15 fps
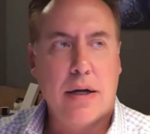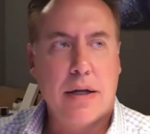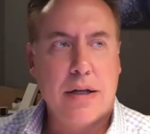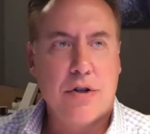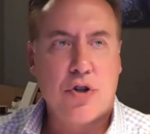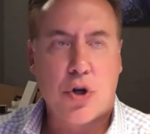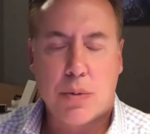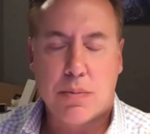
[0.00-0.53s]

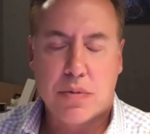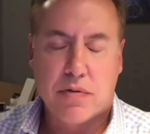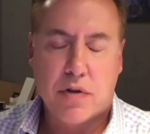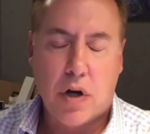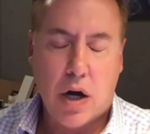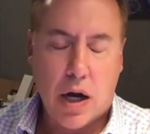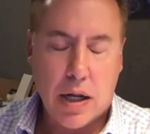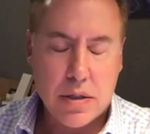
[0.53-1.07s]
in terms of
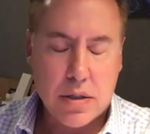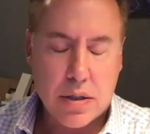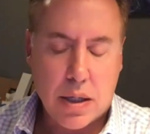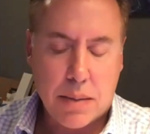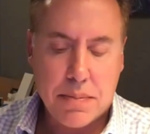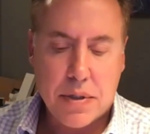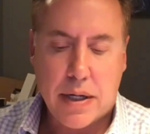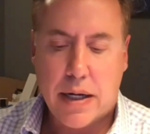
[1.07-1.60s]

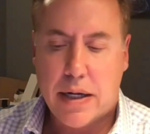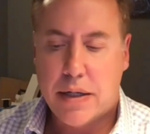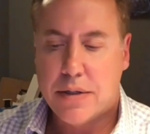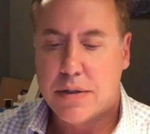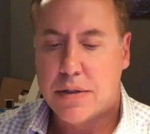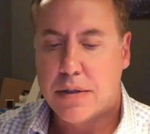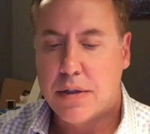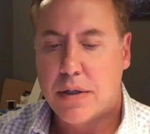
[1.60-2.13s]
concept
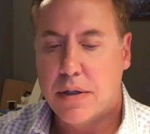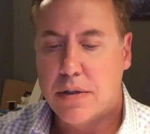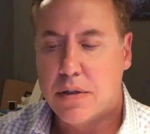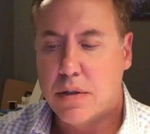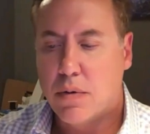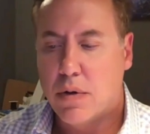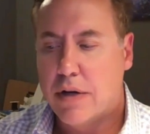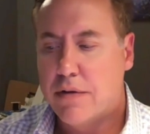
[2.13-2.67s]
as
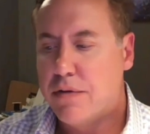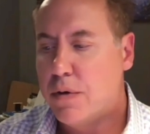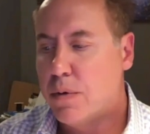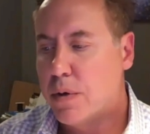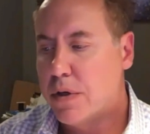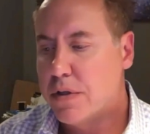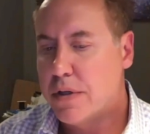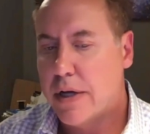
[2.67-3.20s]
if you
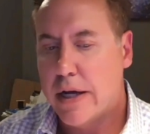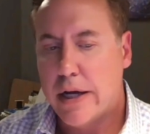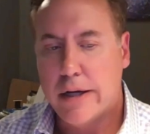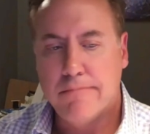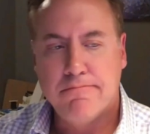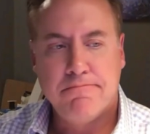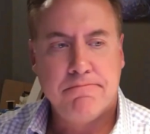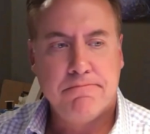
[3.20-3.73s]
were to
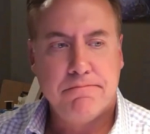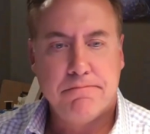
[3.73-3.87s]
say,